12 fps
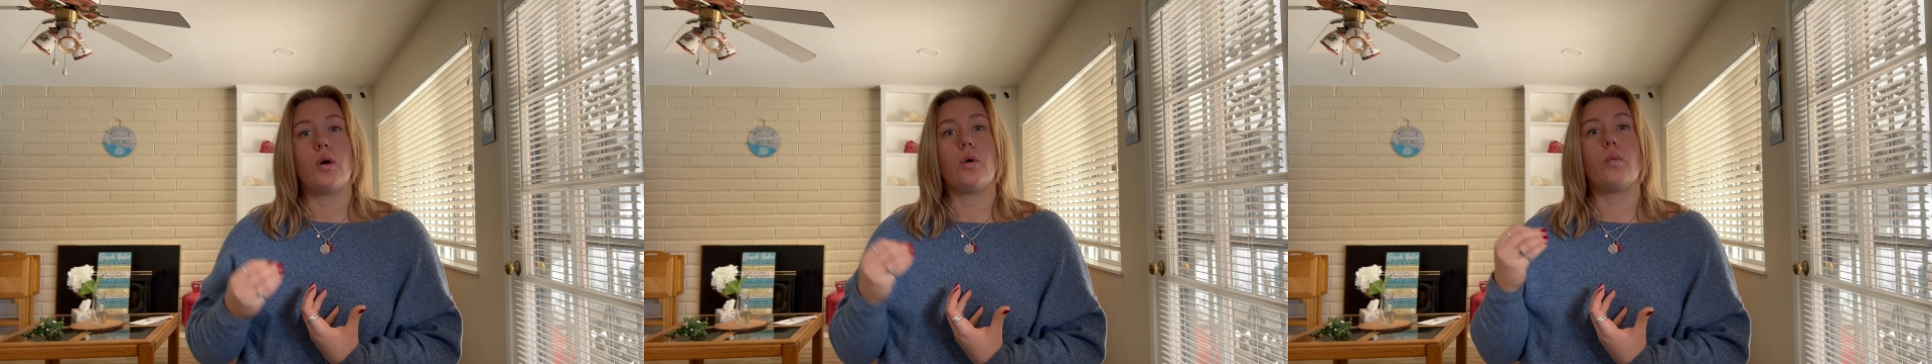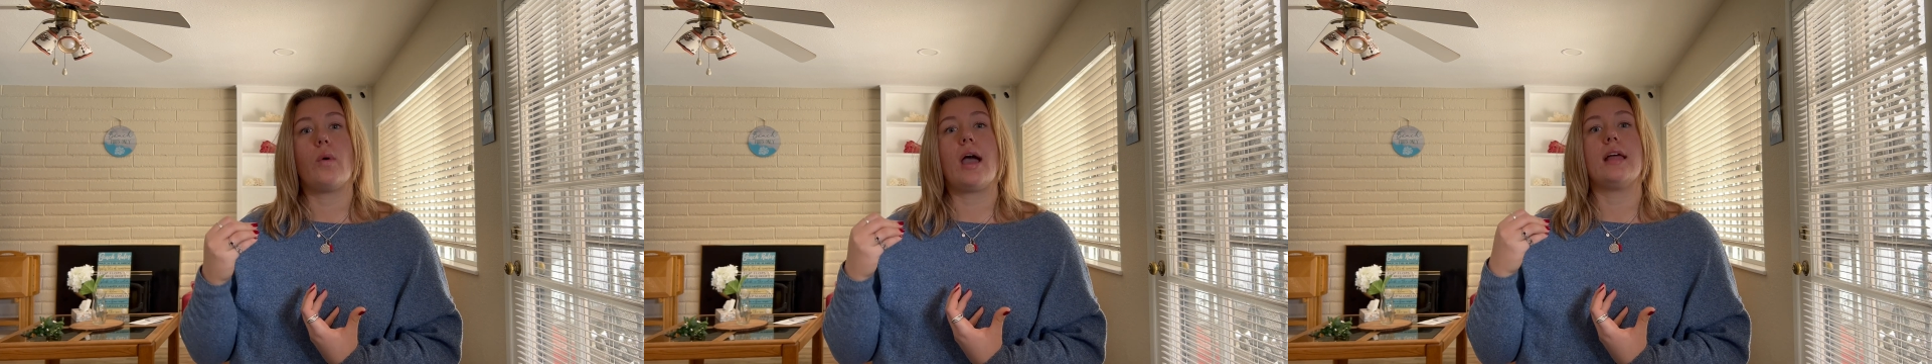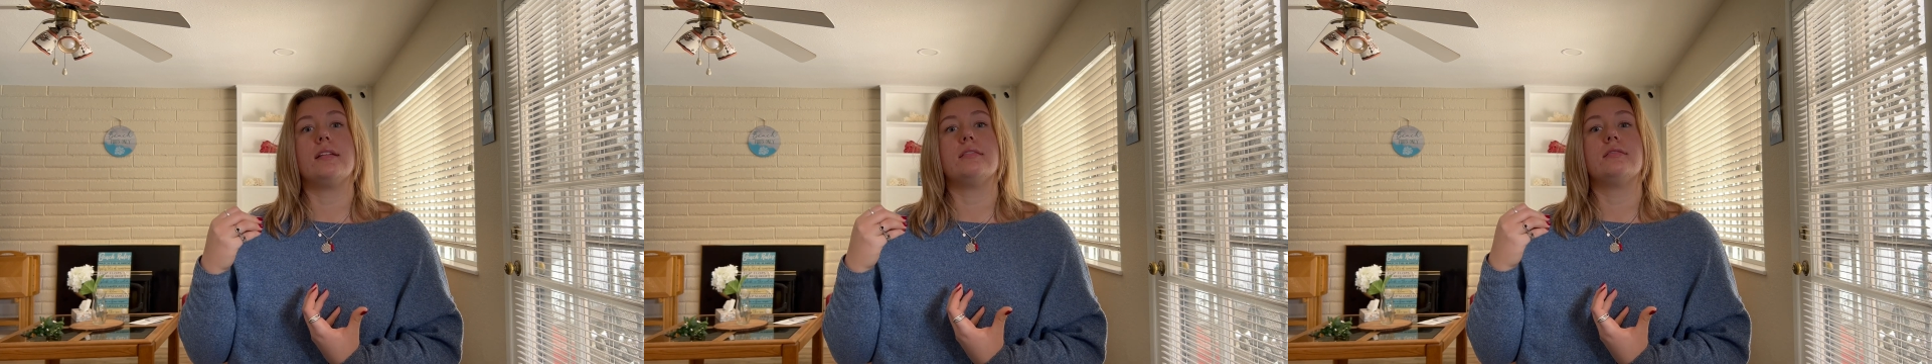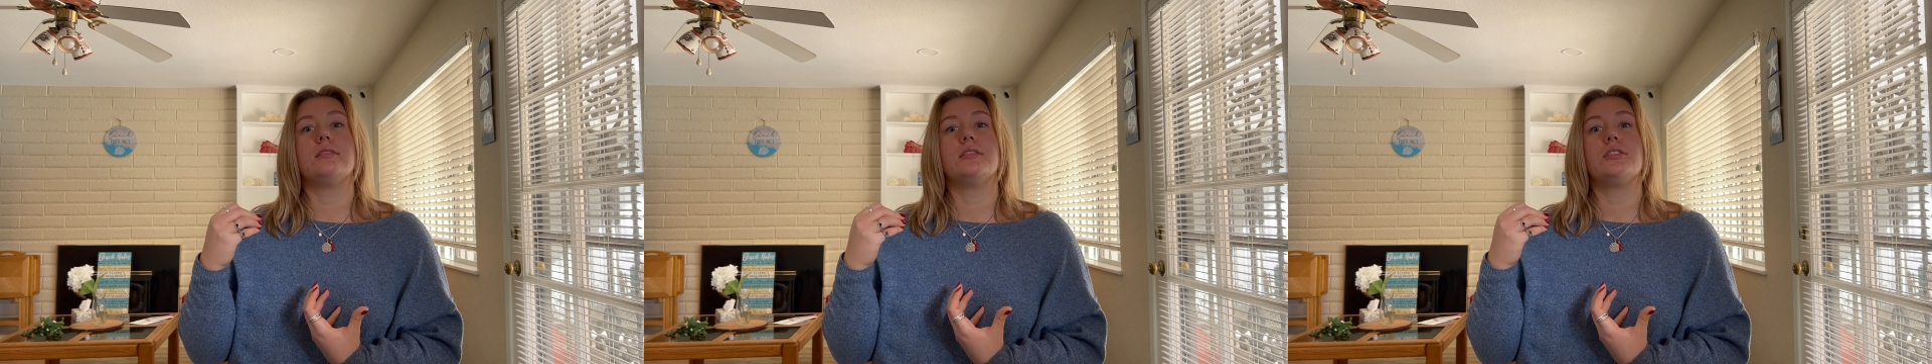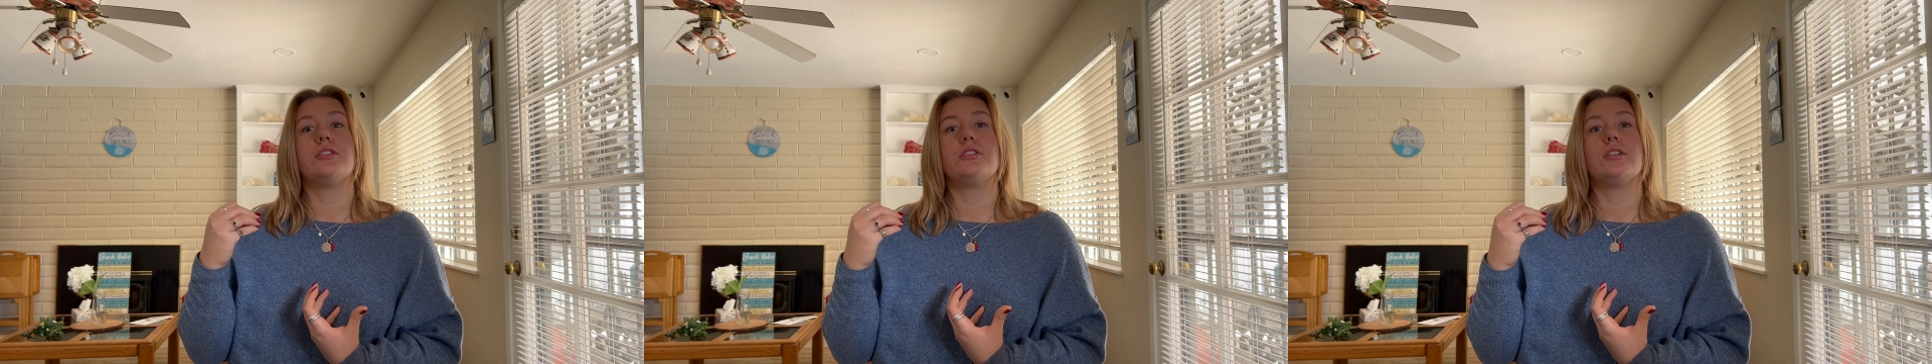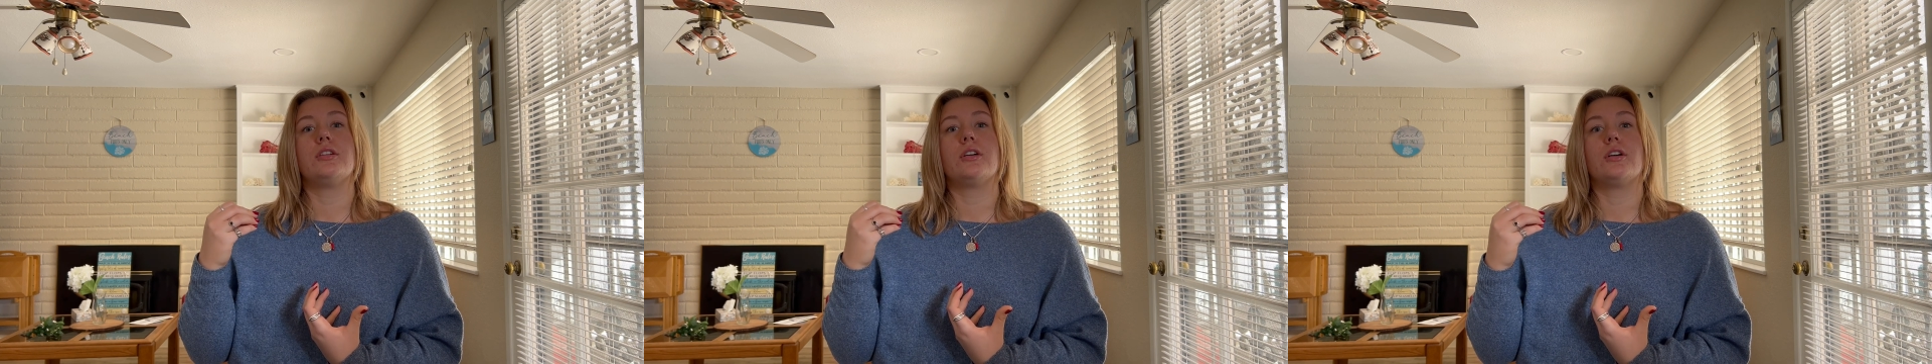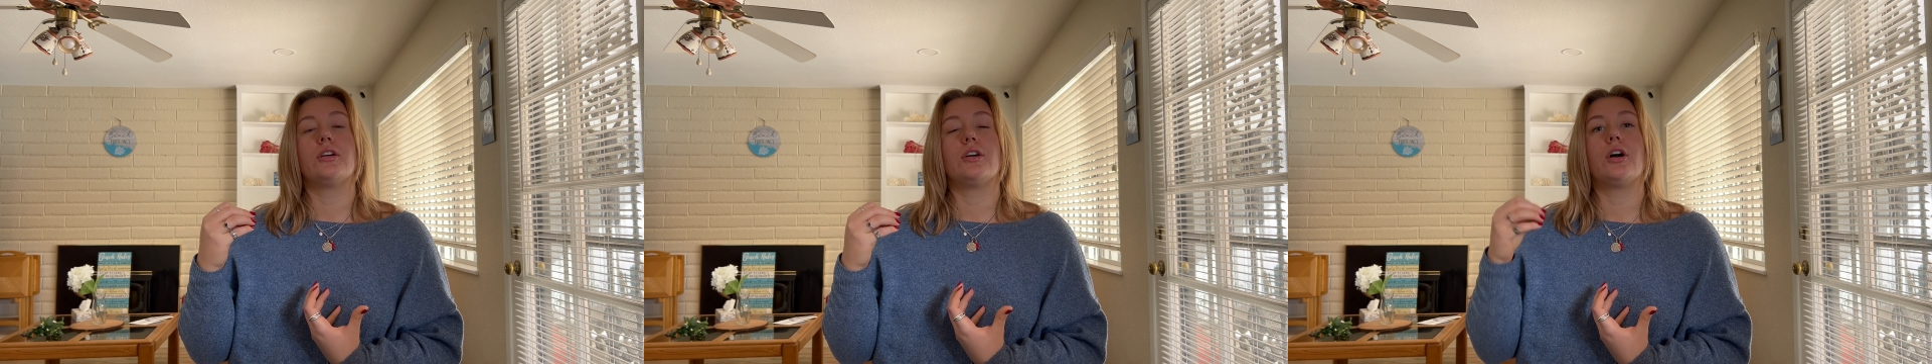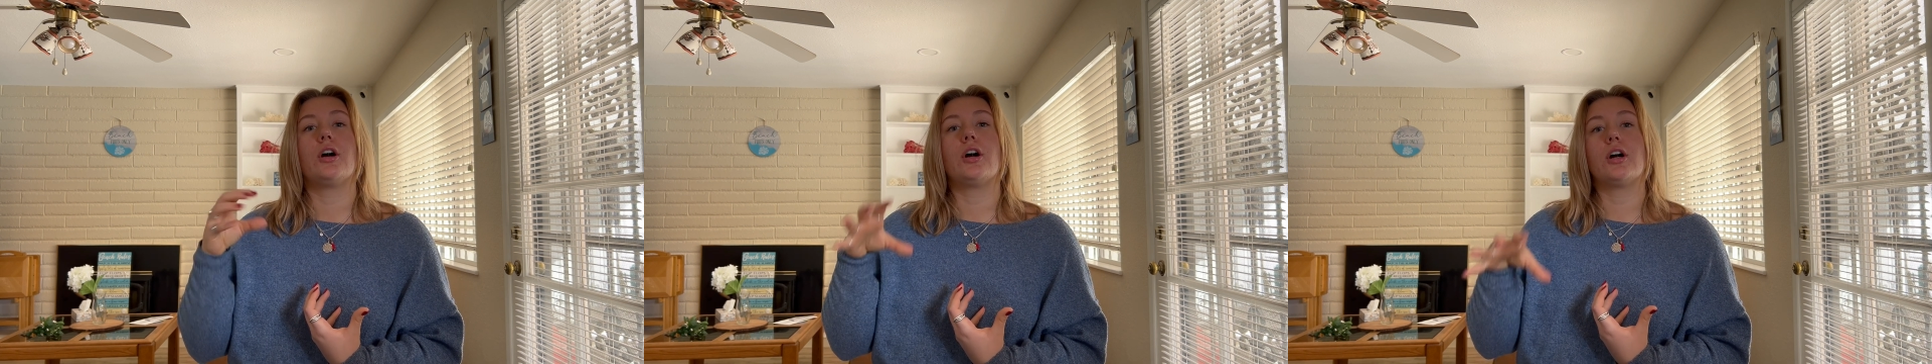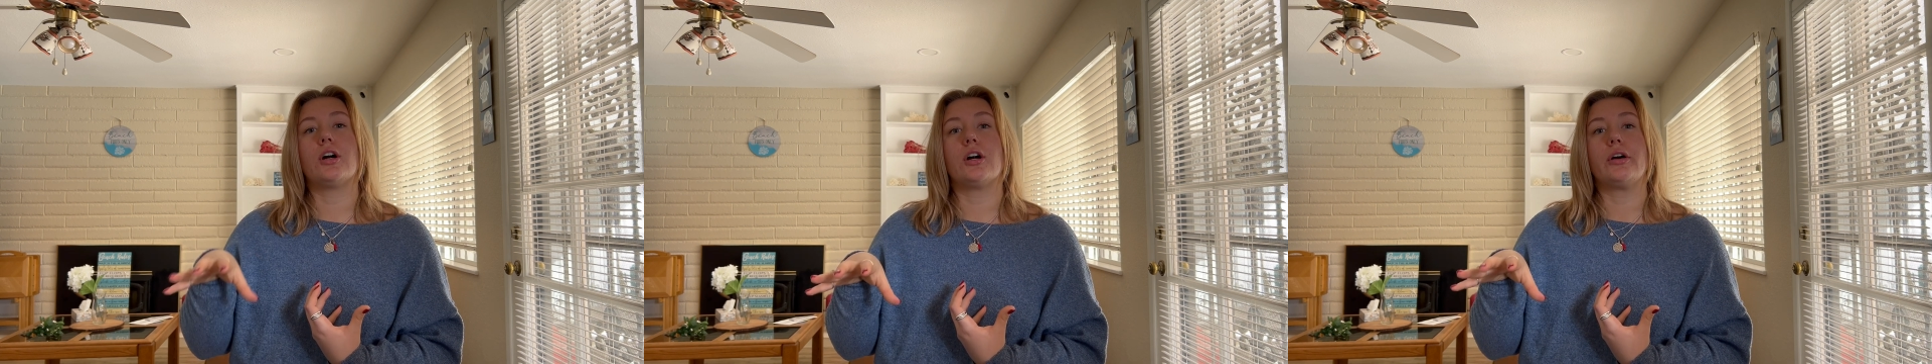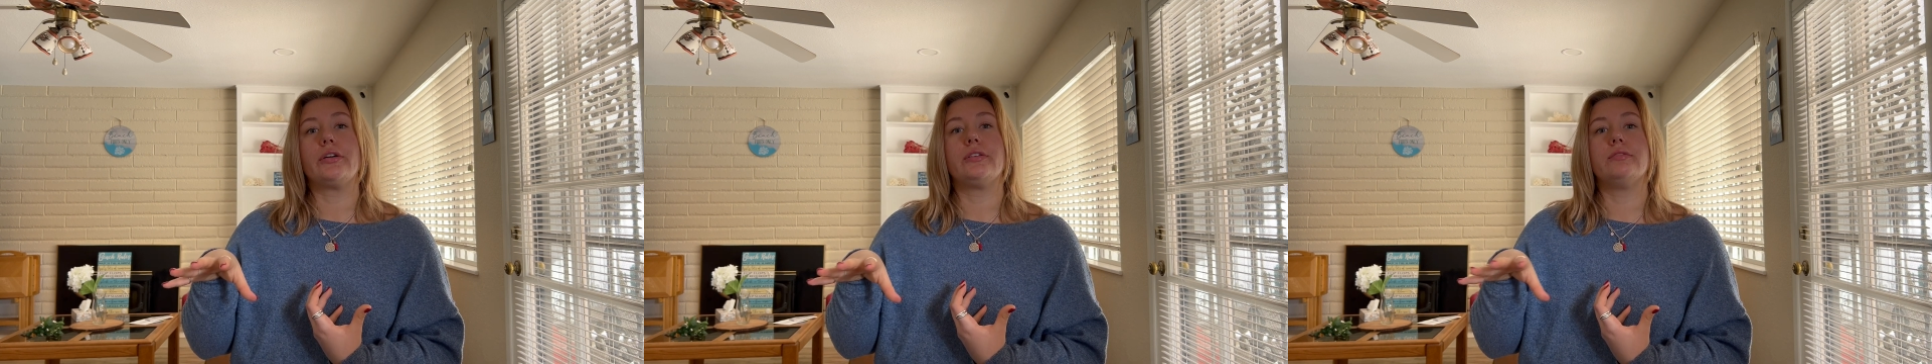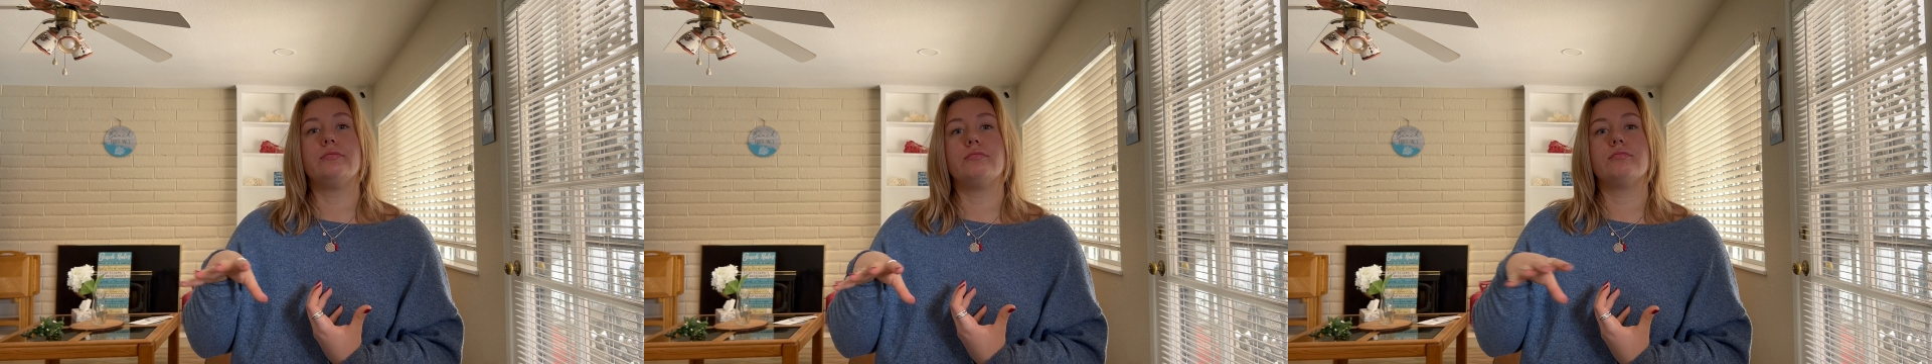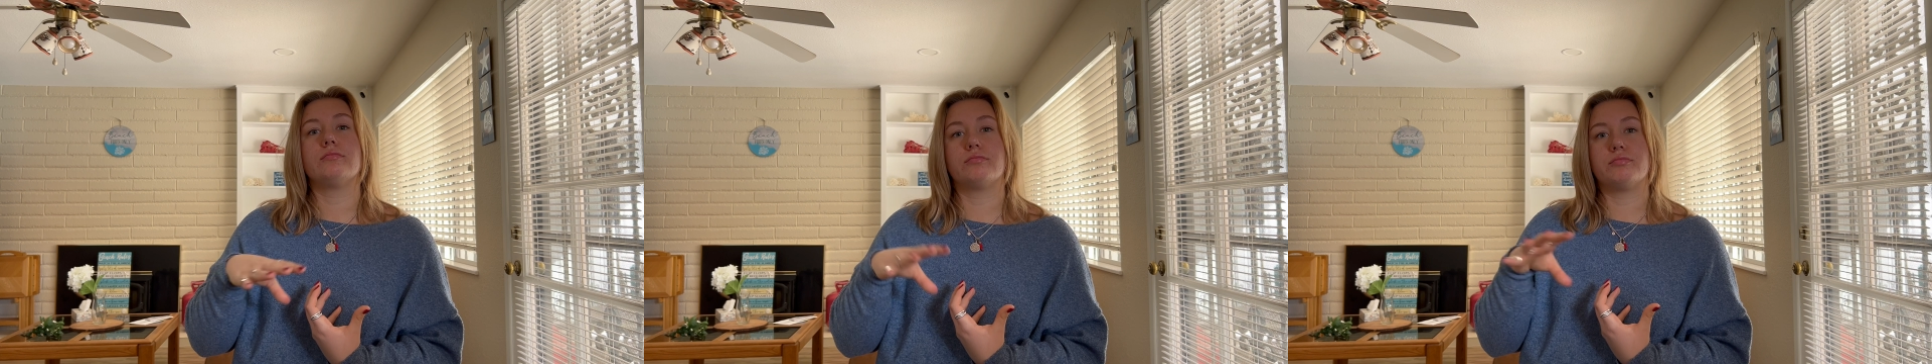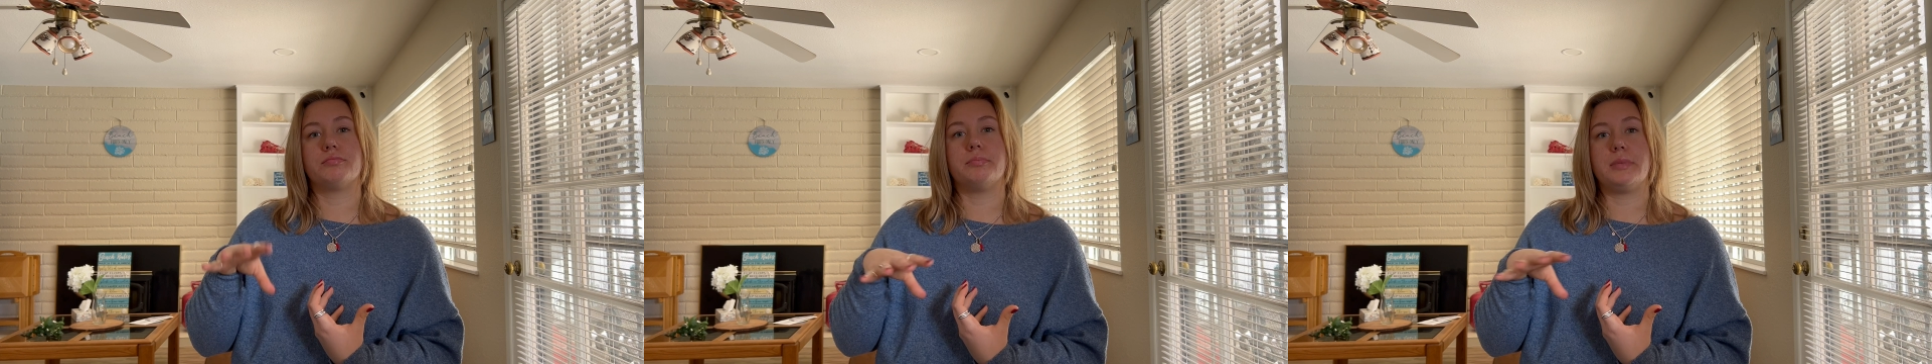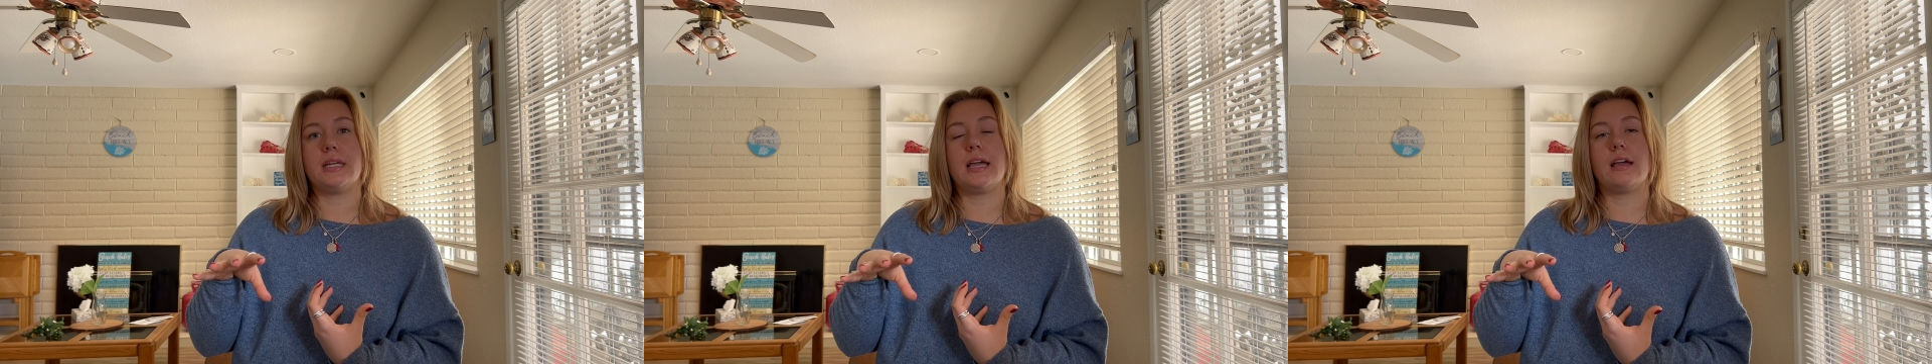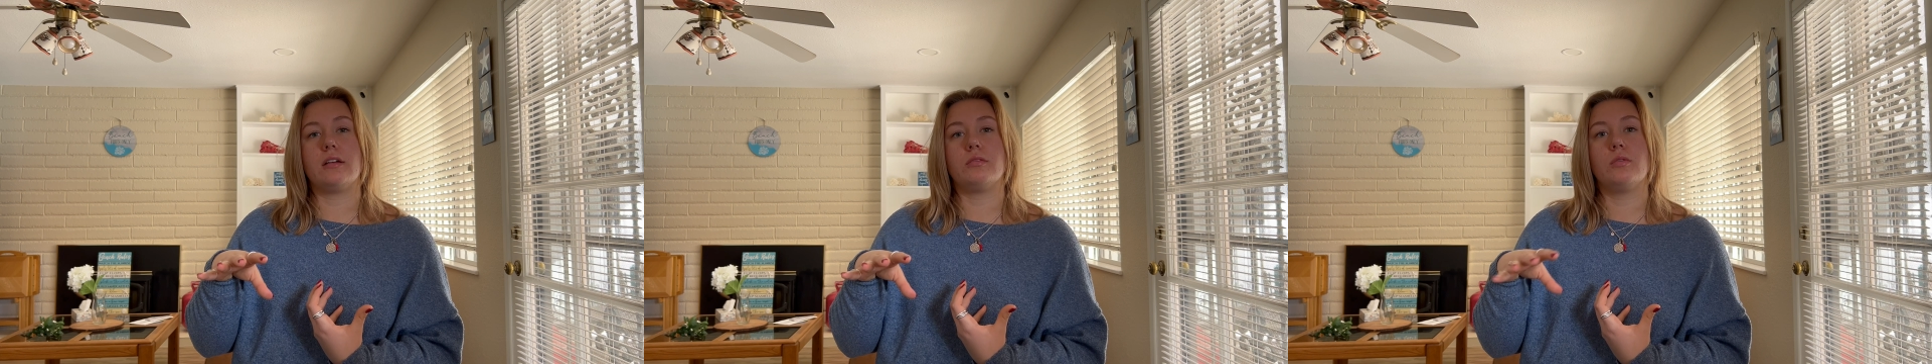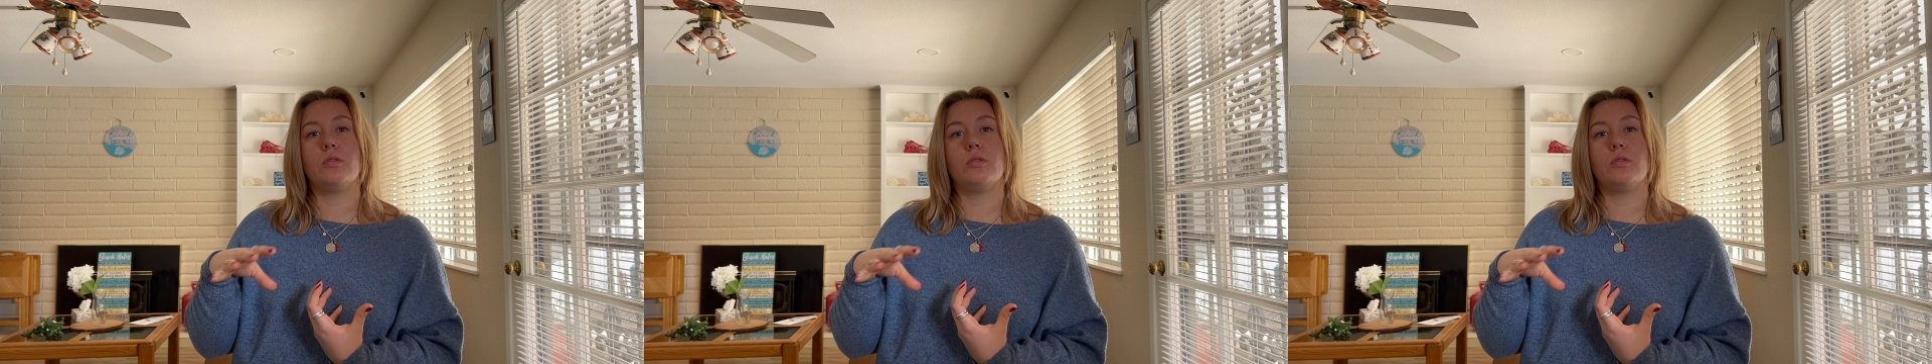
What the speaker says: when her being